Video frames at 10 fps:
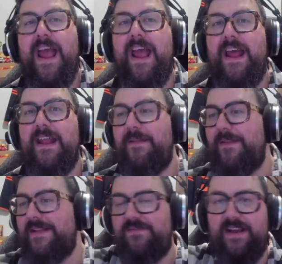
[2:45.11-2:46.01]
And
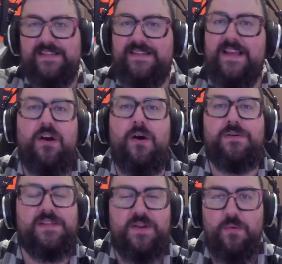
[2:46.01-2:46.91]
let's face it, they
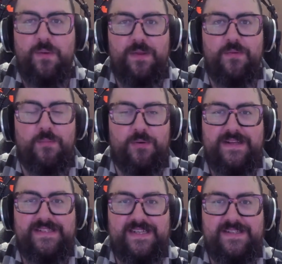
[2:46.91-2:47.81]
coasted their way through the
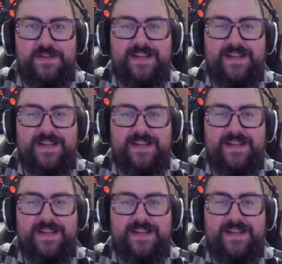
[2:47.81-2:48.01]
preseason.